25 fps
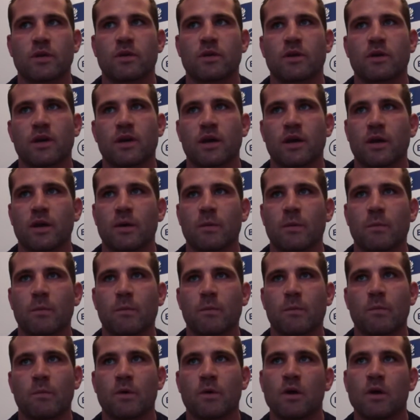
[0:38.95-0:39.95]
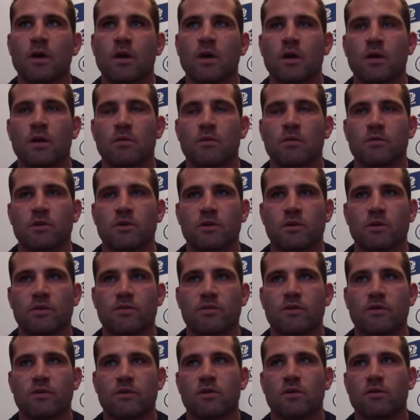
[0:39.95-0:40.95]
You know, I've
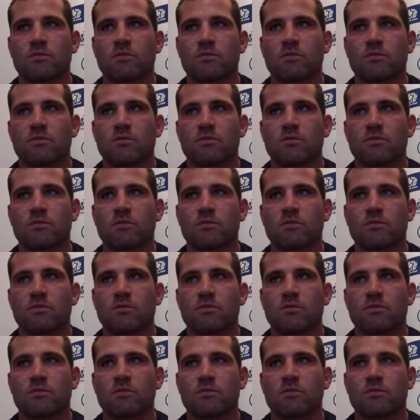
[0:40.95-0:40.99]
got